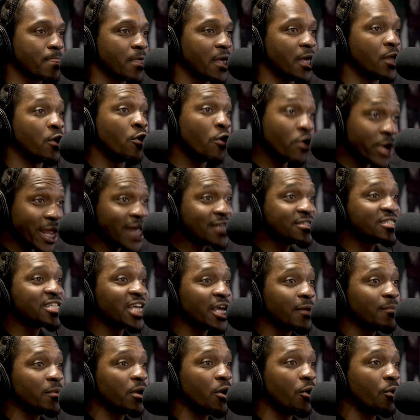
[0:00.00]
And on that
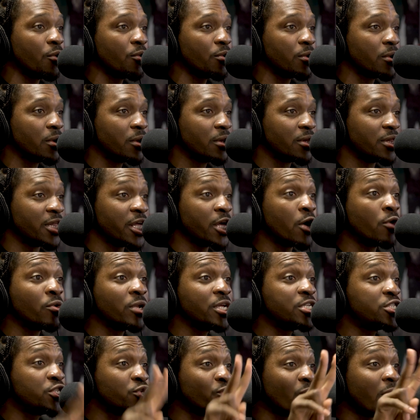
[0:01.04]
same note, the
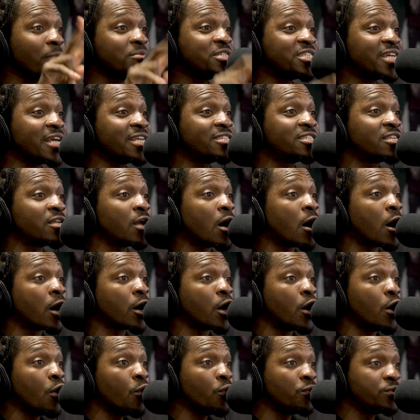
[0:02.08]
only two I'm chasing are
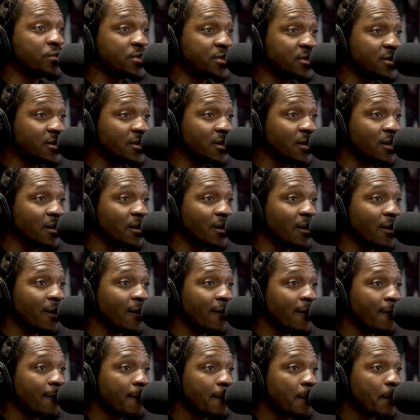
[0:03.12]
Ghost.
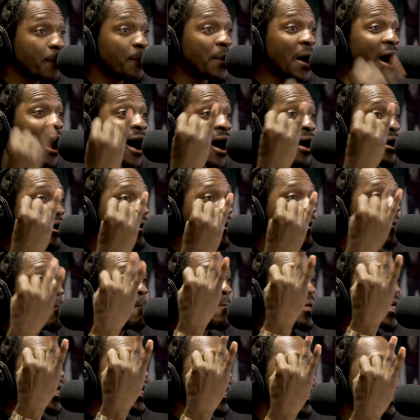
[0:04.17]
Mm. Pac,
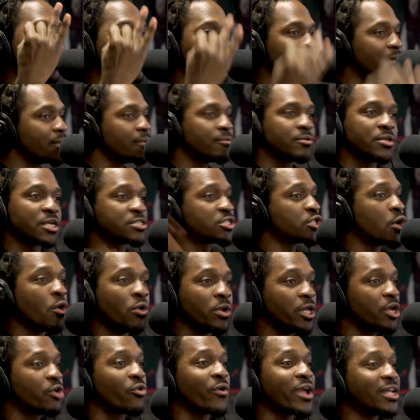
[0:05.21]
Big. That's the
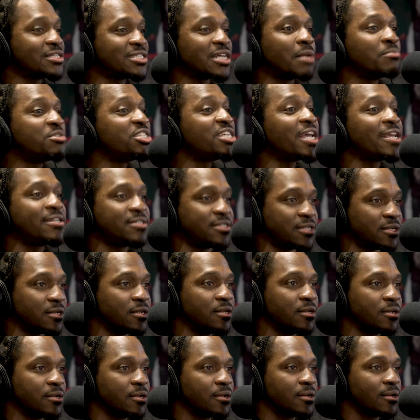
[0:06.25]
only greats I'm chasing.
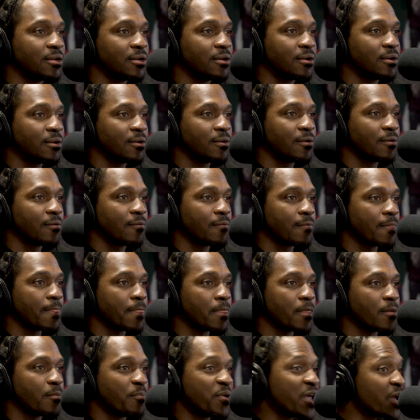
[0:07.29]

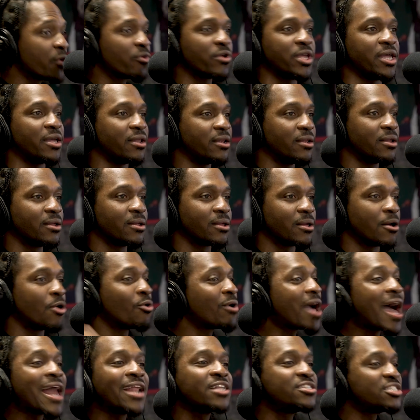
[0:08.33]
Period. I
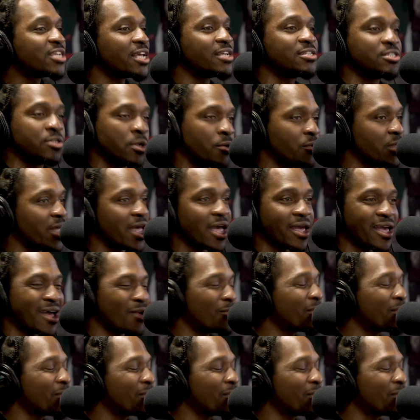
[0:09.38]
don't gotta chase no yay.